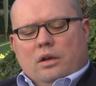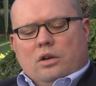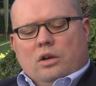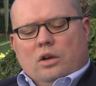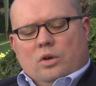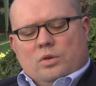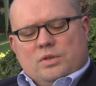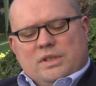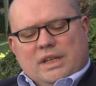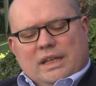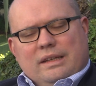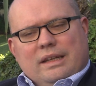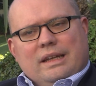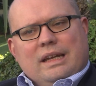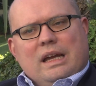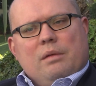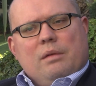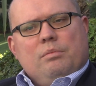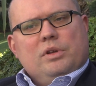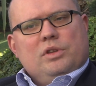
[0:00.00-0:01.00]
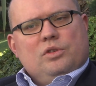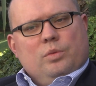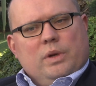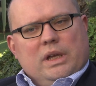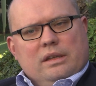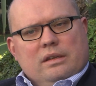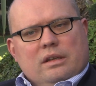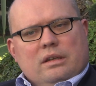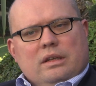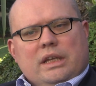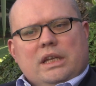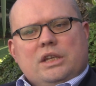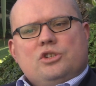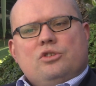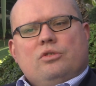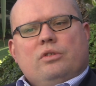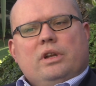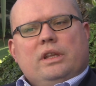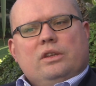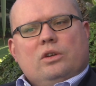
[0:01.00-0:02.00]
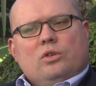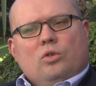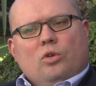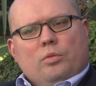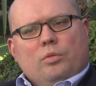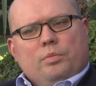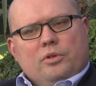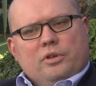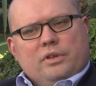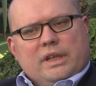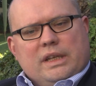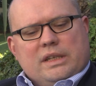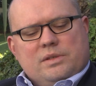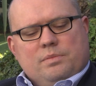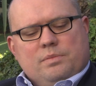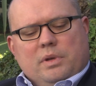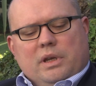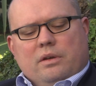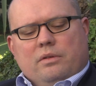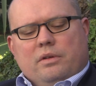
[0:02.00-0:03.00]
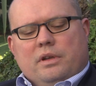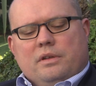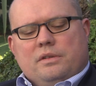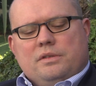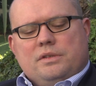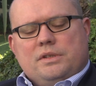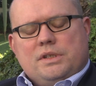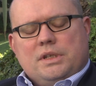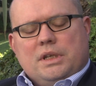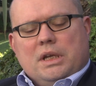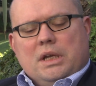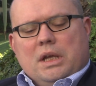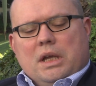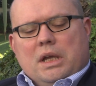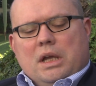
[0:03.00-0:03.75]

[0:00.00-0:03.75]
closing the gap between the leisure and the corporate experience,